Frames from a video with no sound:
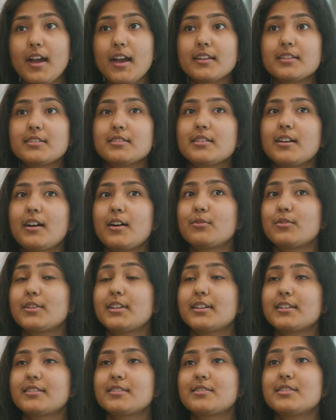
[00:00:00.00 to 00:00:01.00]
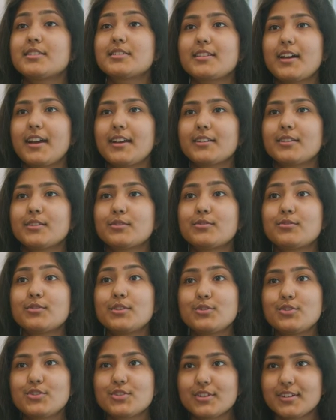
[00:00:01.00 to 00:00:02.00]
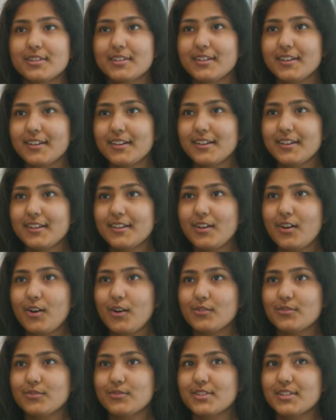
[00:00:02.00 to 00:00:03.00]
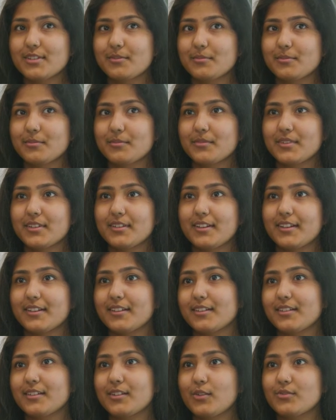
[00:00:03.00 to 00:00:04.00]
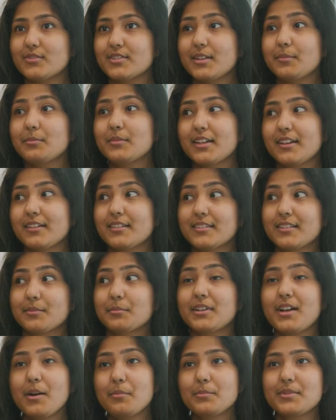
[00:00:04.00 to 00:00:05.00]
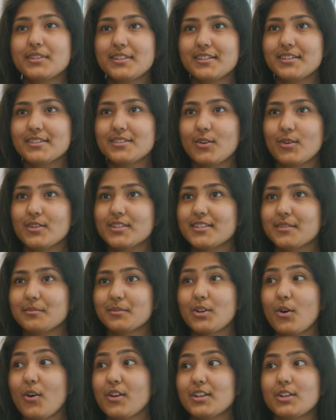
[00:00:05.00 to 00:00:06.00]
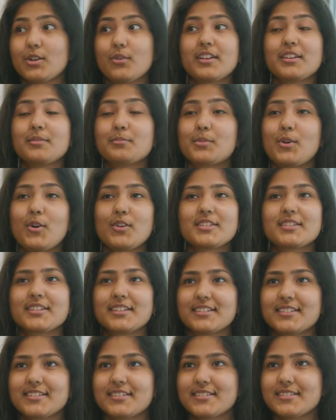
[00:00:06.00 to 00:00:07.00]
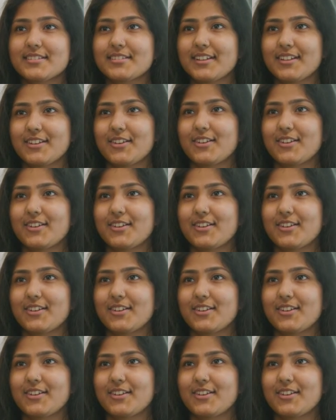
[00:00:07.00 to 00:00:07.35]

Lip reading: and we can decide the future of some some companies or some ongoing projects and